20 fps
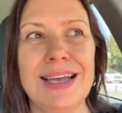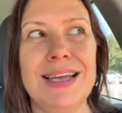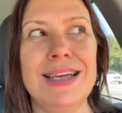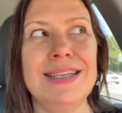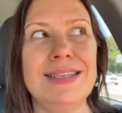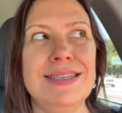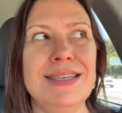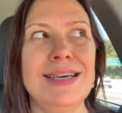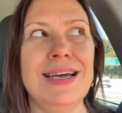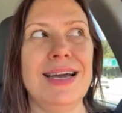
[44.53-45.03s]

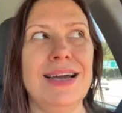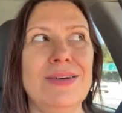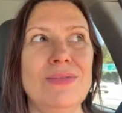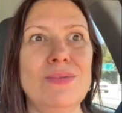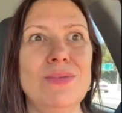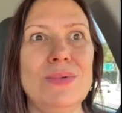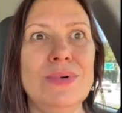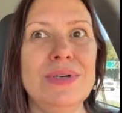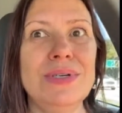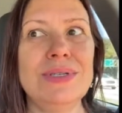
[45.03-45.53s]
And
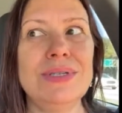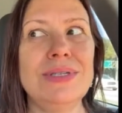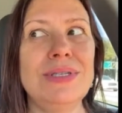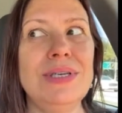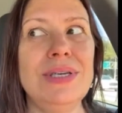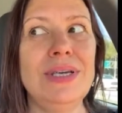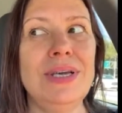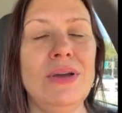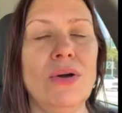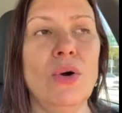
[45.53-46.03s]
that was
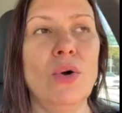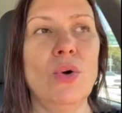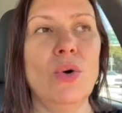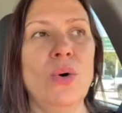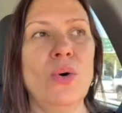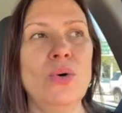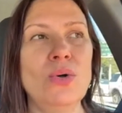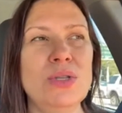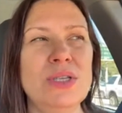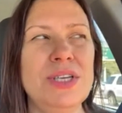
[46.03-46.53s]
the
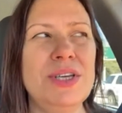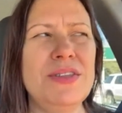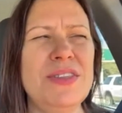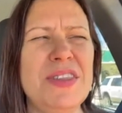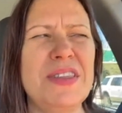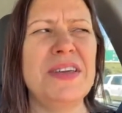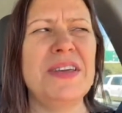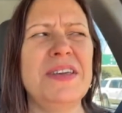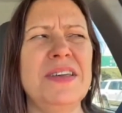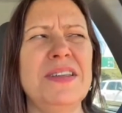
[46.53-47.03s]
only
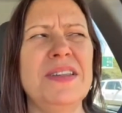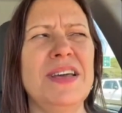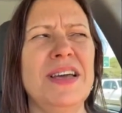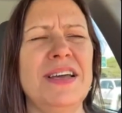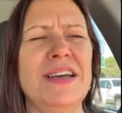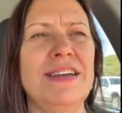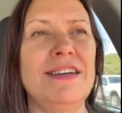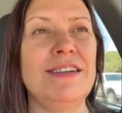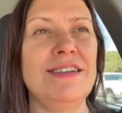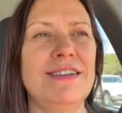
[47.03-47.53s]
thing
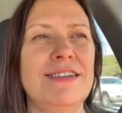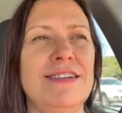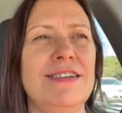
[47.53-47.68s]
that